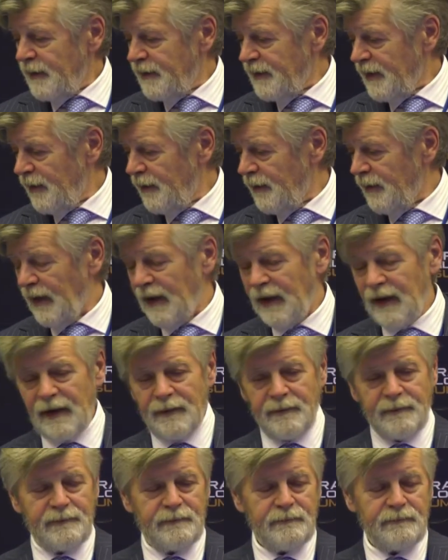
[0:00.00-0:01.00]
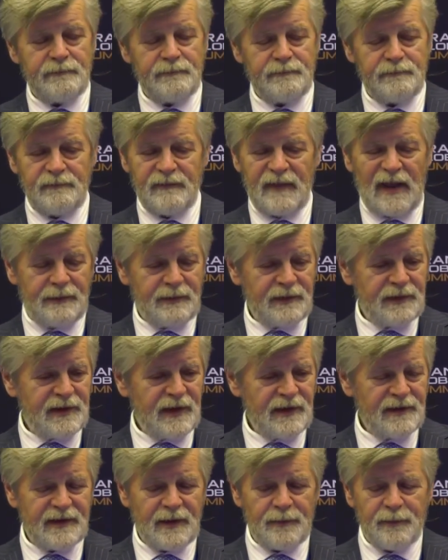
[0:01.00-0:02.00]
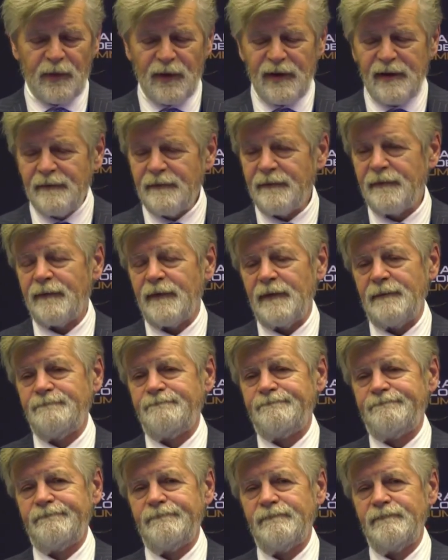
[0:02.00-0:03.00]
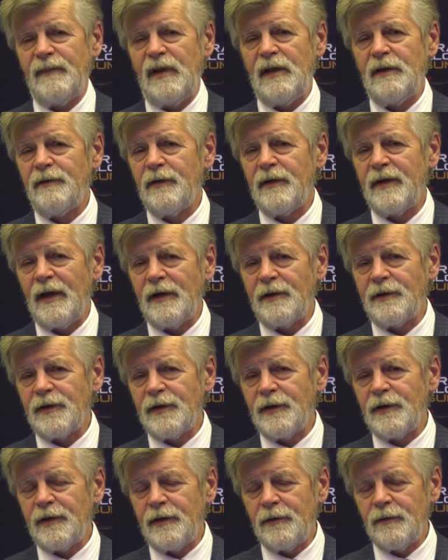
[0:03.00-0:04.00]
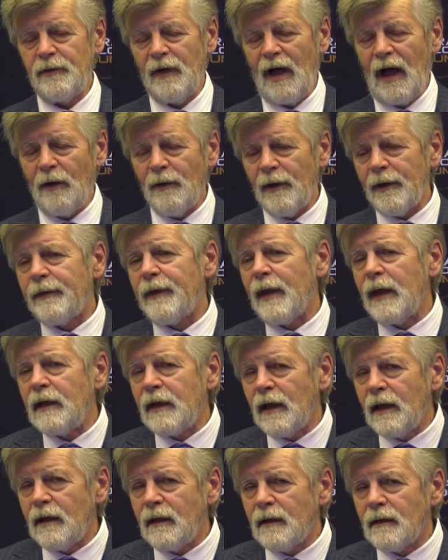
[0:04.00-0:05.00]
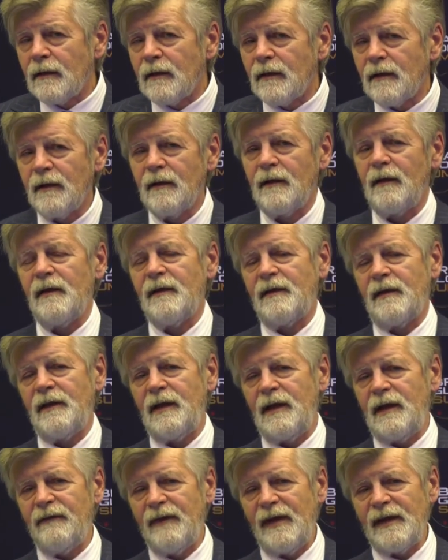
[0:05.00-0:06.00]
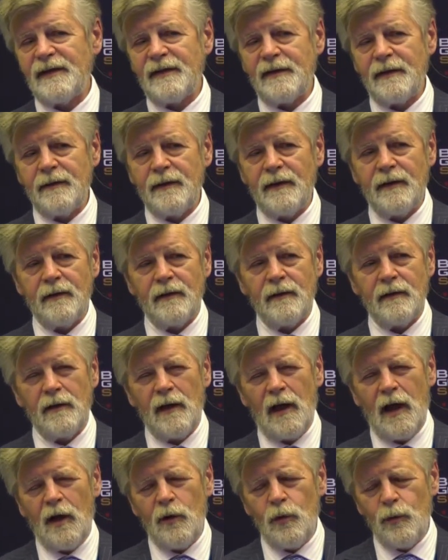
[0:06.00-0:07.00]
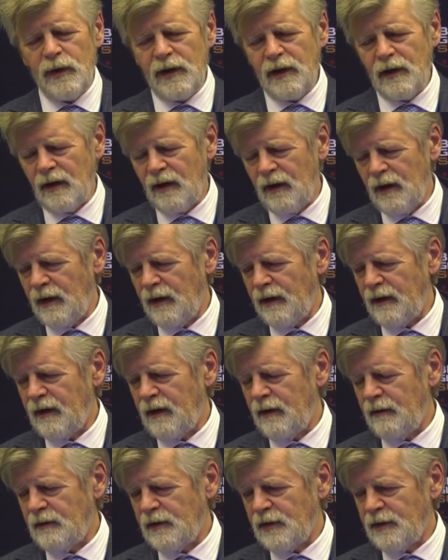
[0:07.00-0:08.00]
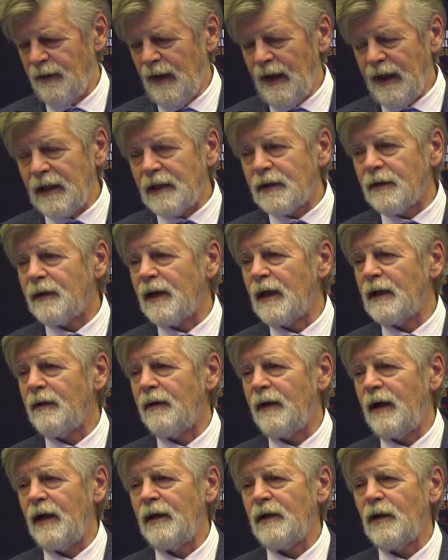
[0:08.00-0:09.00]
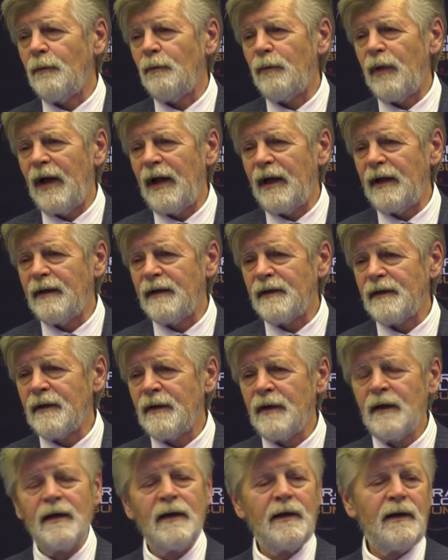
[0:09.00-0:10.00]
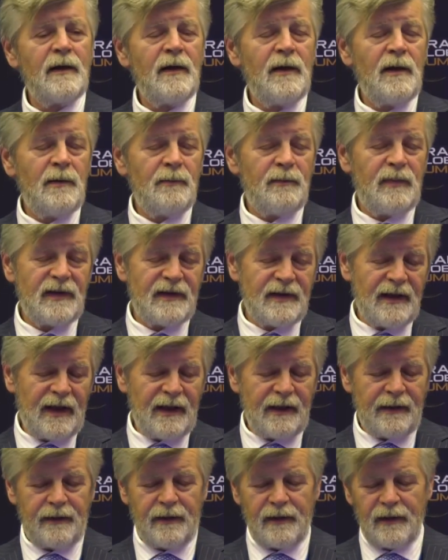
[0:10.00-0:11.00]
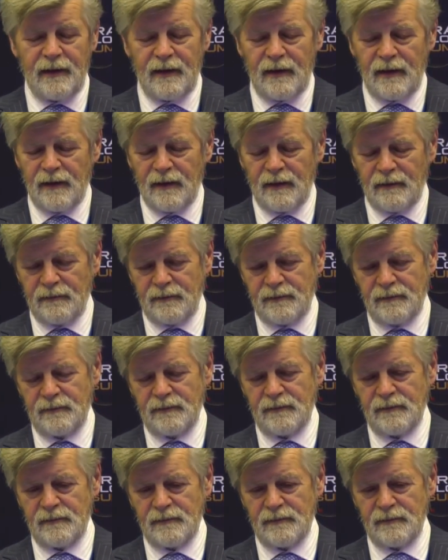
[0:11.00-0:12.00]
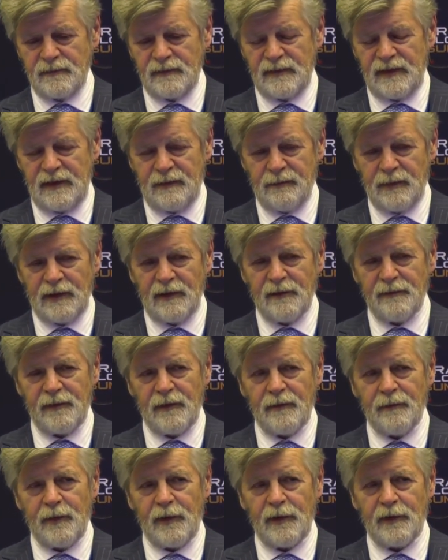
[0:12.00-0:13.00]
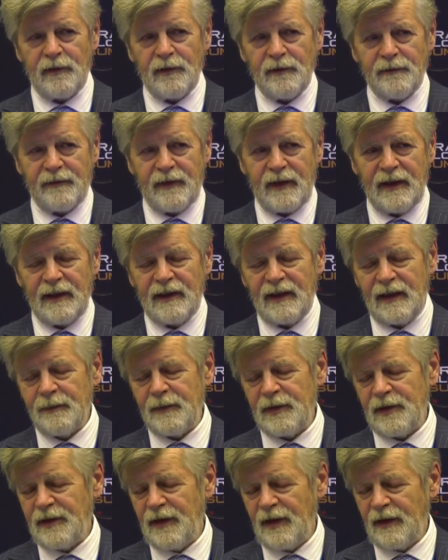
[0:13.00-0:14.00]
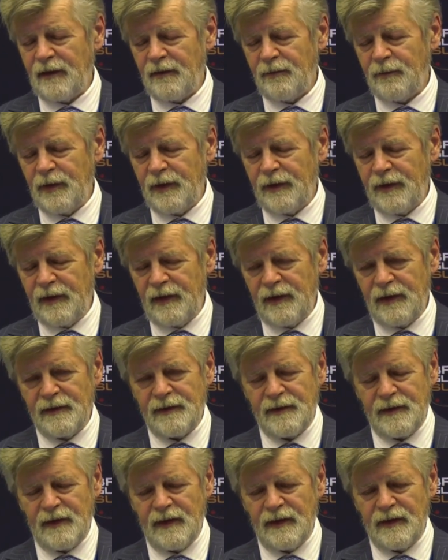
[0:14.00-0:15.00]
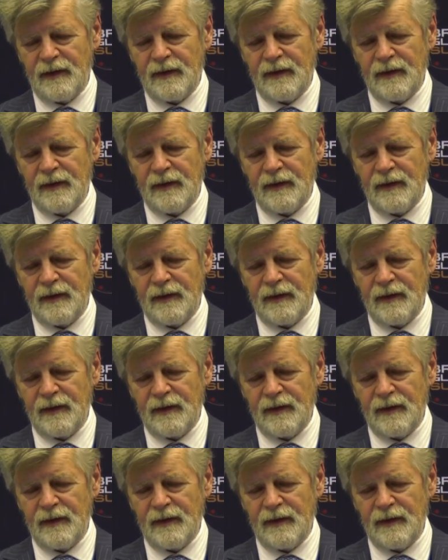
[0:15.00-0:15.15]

So that was just a brief introduction to our thinking as an investor, how we are trying to get our hand on brands beside the wonderful work of Gerd Rebecek with his